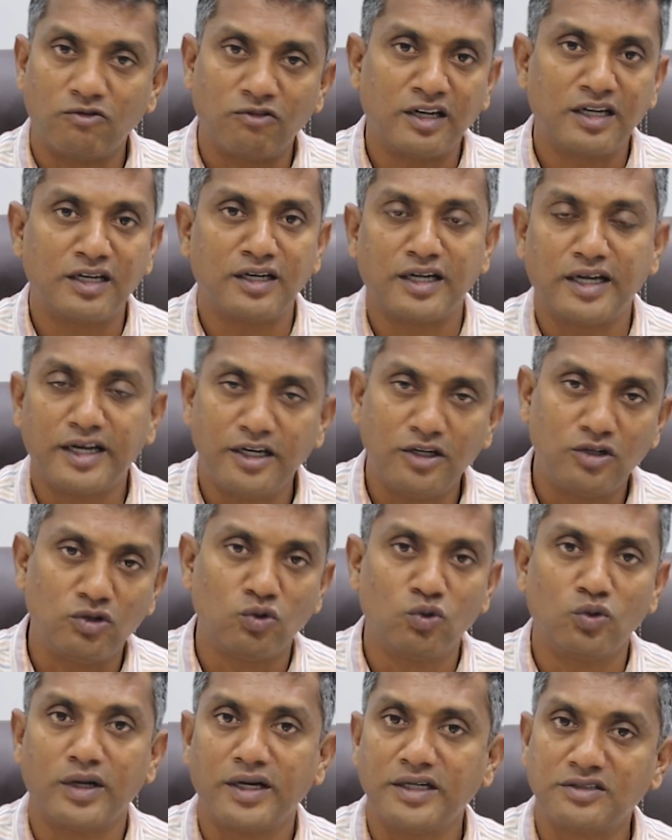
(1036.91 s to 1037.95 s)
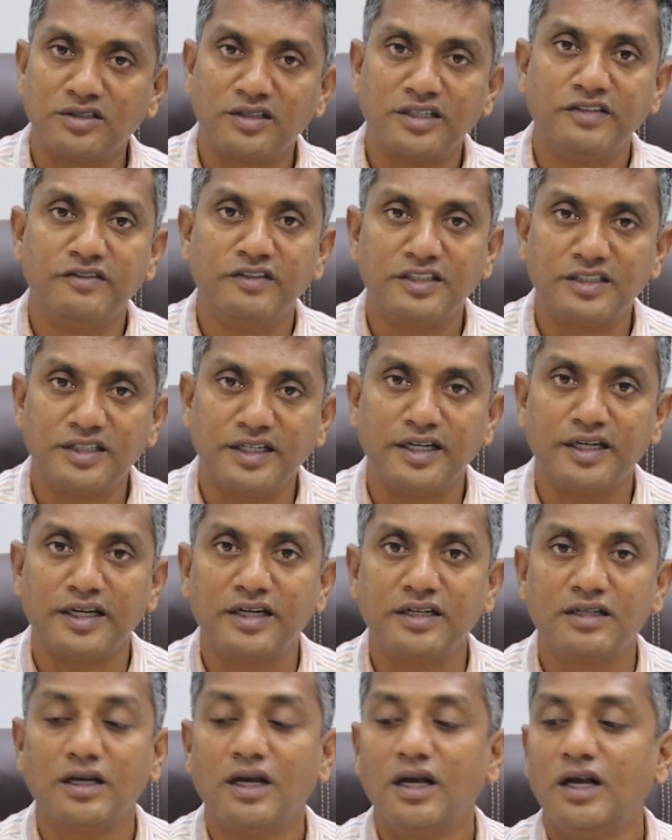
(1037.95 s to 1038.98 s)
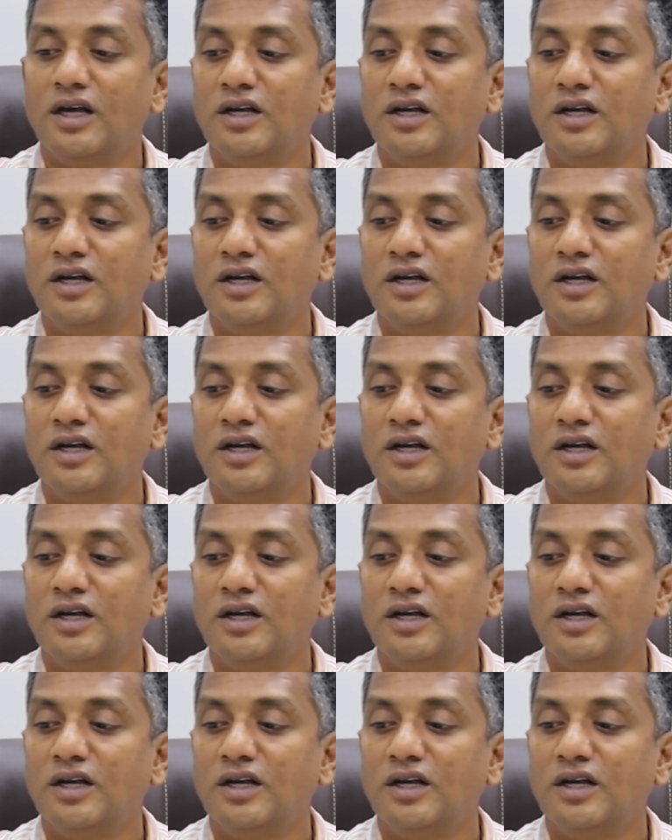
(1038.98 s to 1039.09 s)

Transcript: 1 night, 2 nights, or even 3 nights.